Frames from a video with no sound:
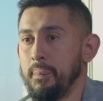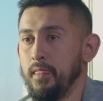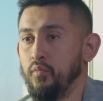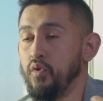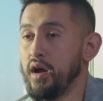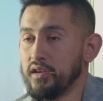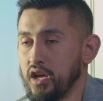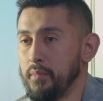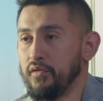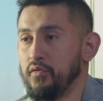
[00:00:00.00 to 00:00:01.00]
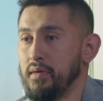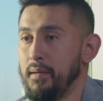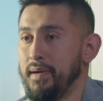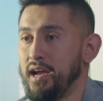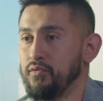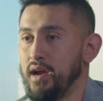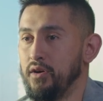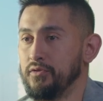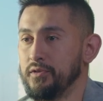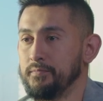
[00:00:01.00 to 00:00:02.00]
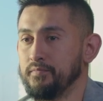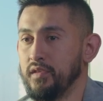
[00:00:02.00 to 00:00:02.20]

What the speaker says: one, coming from my background,